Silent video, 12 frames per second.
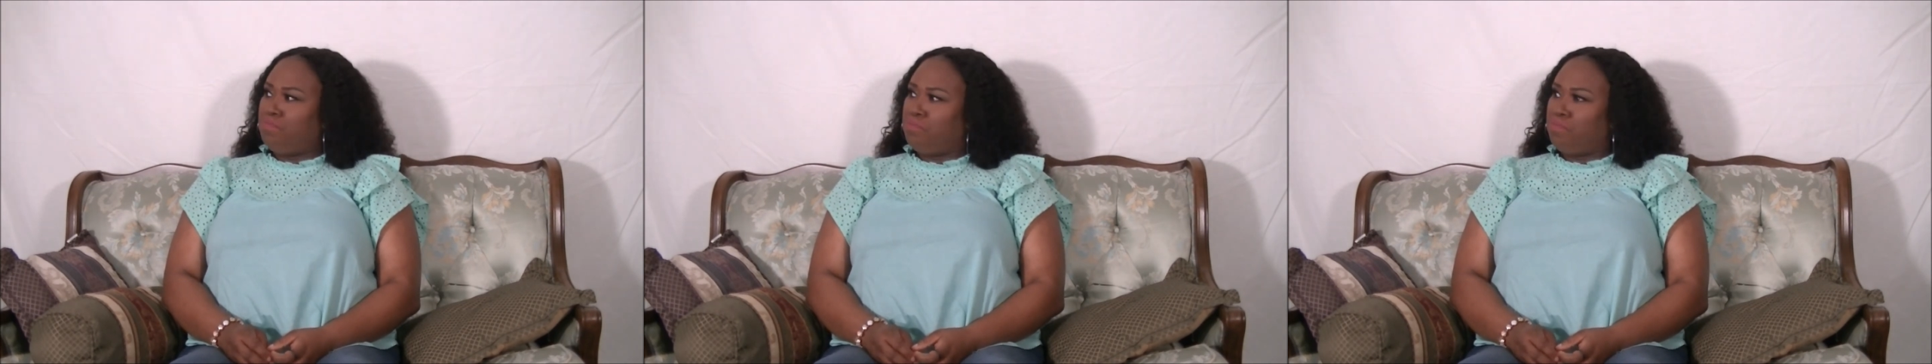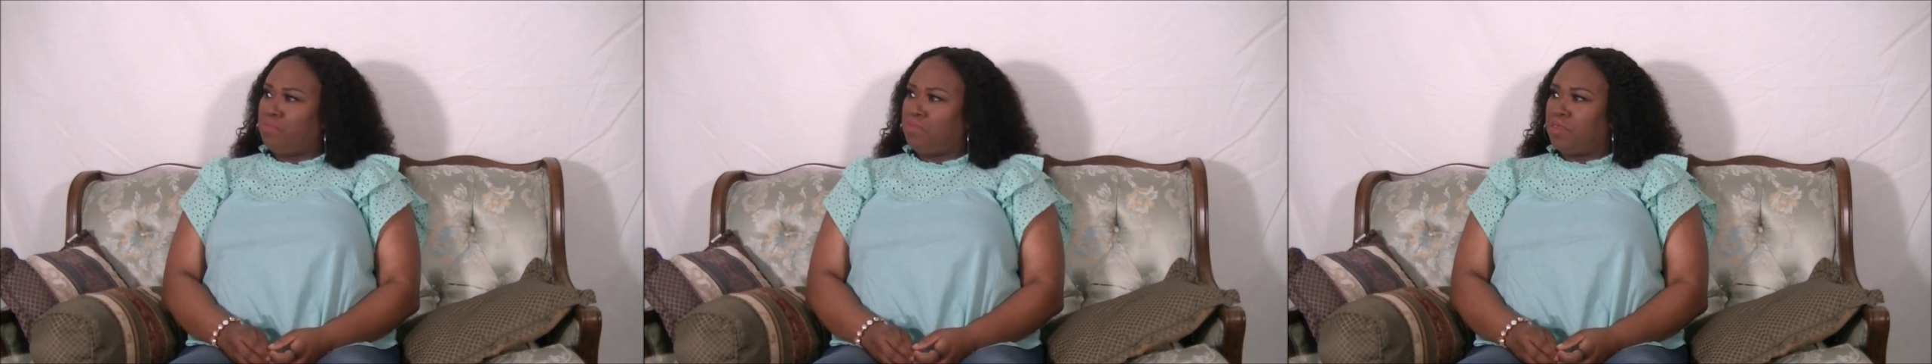
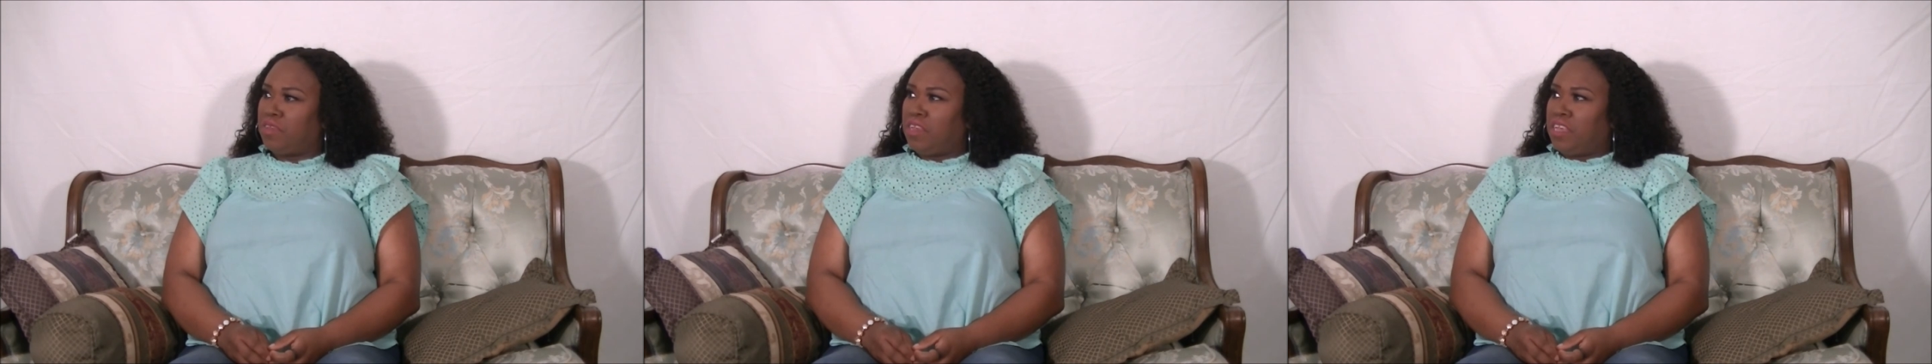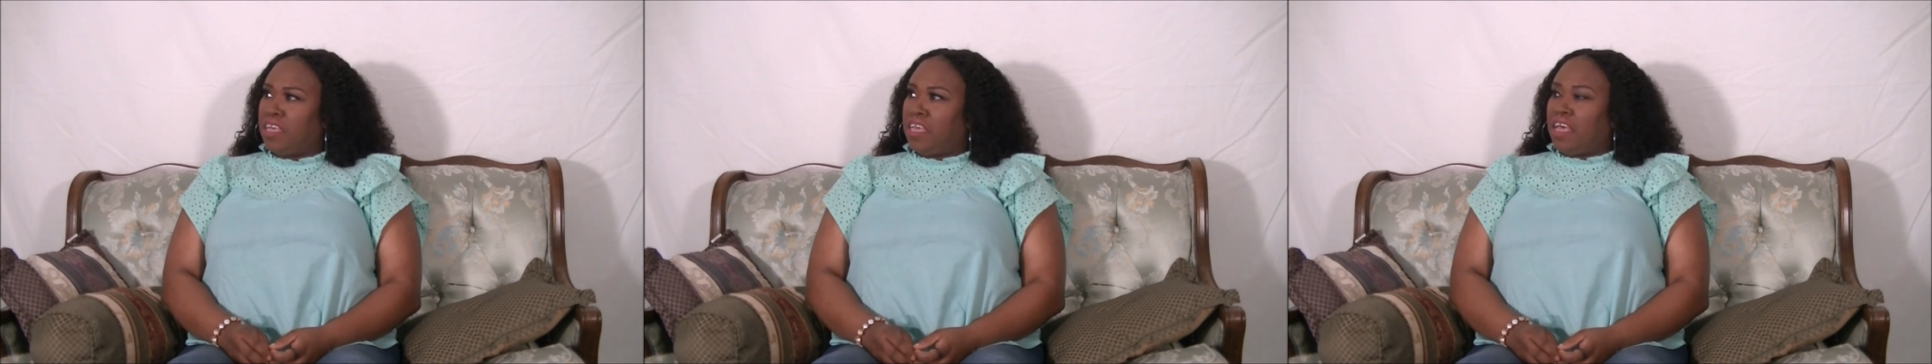Mm-hmm.
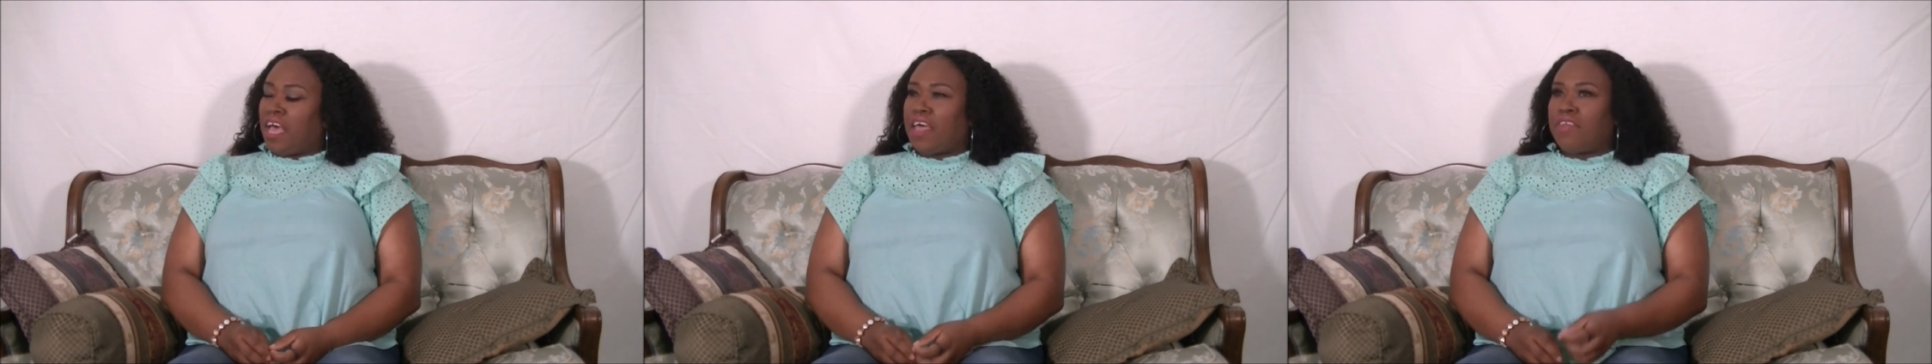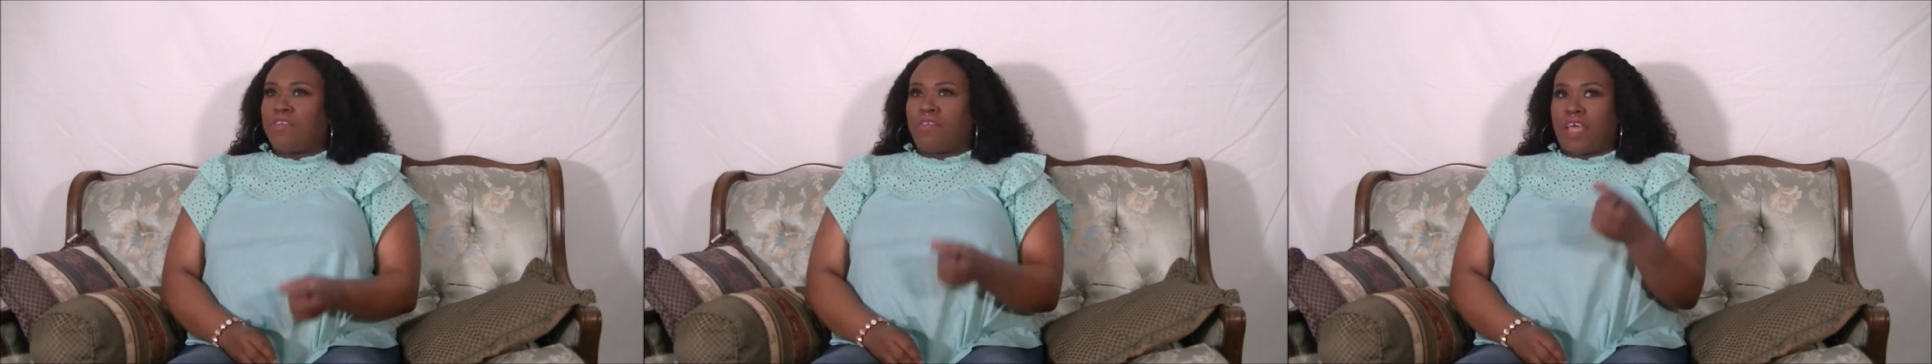I
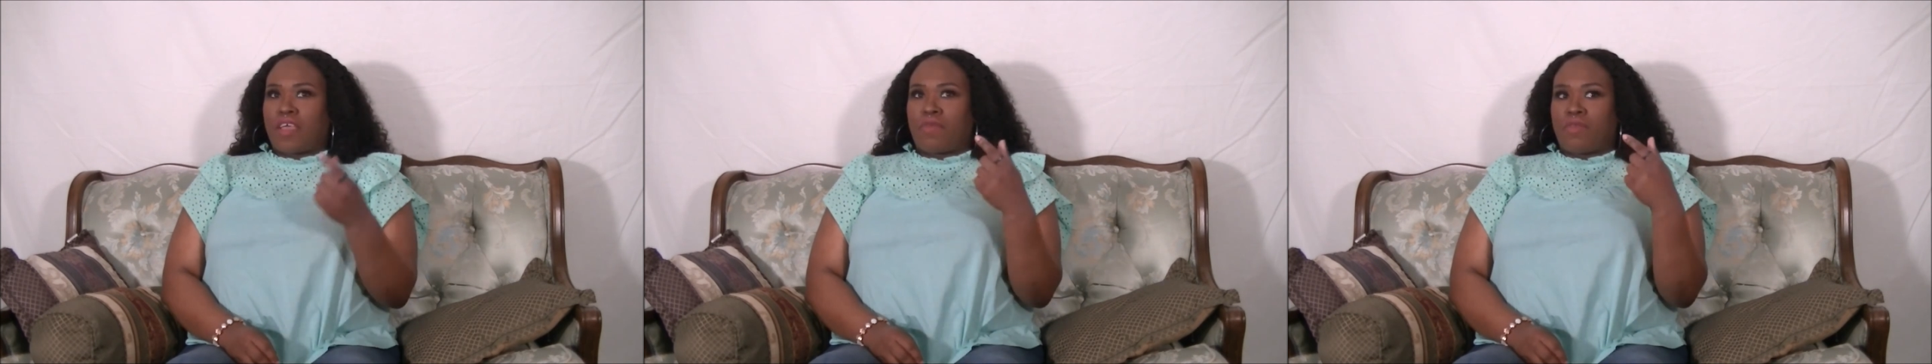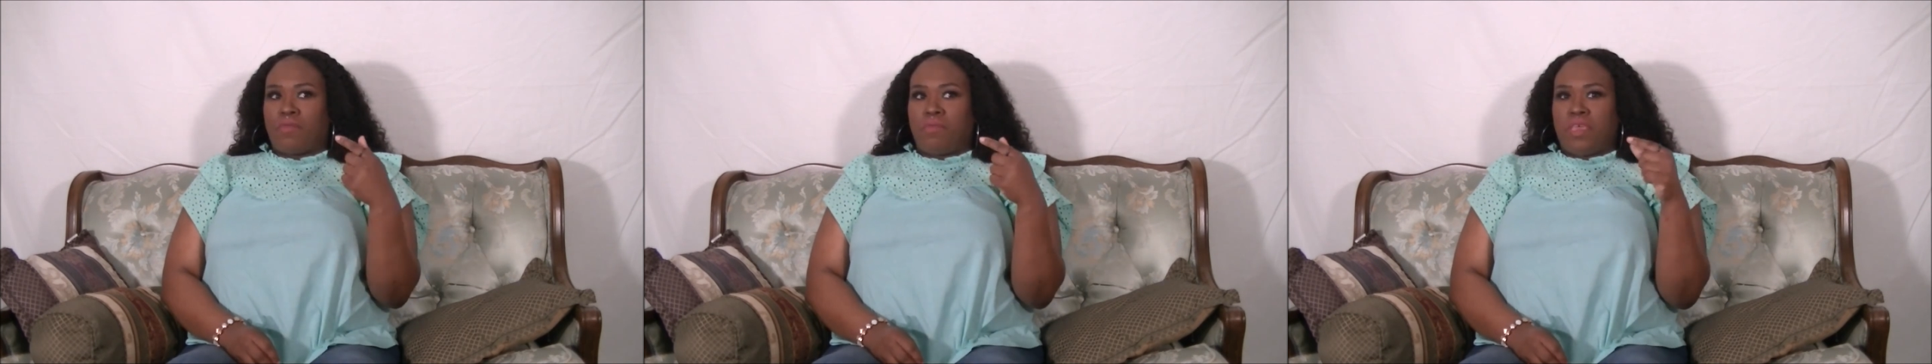don't know, like,
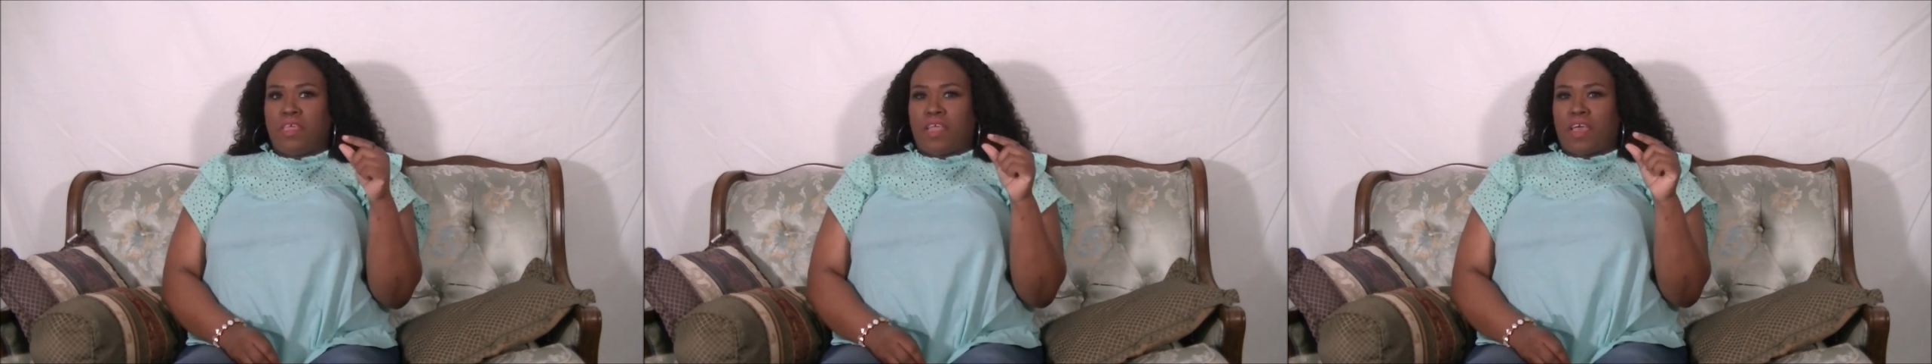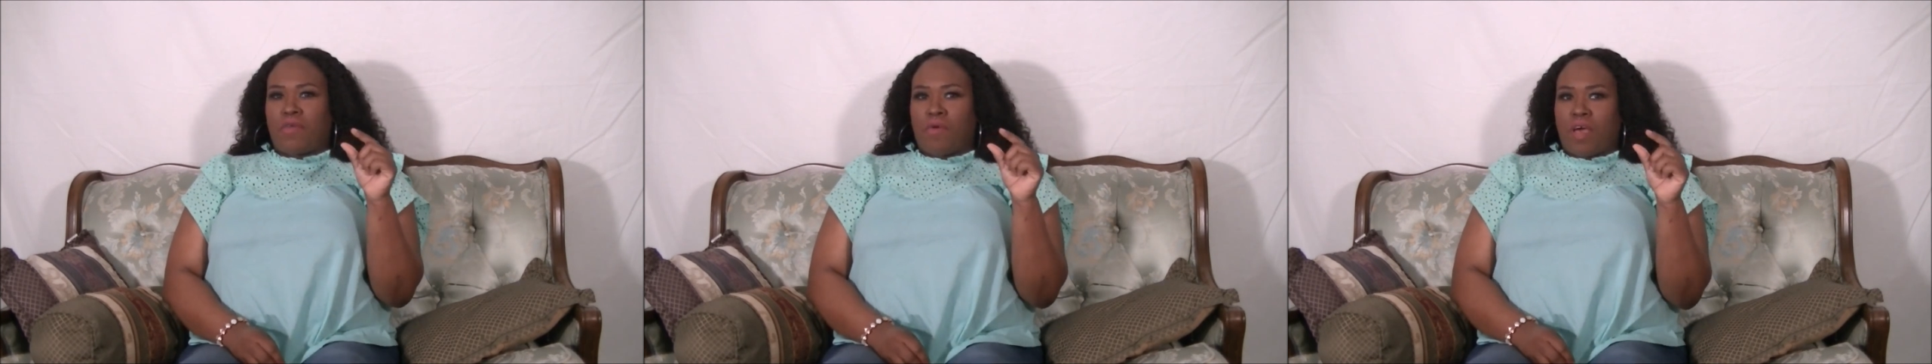with me,
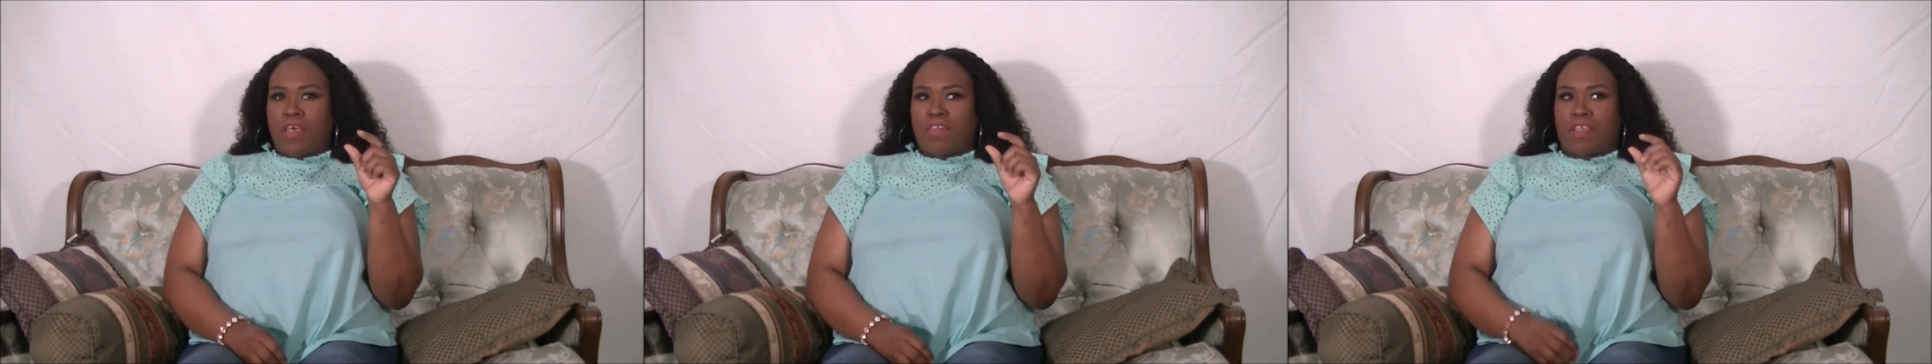like, why is,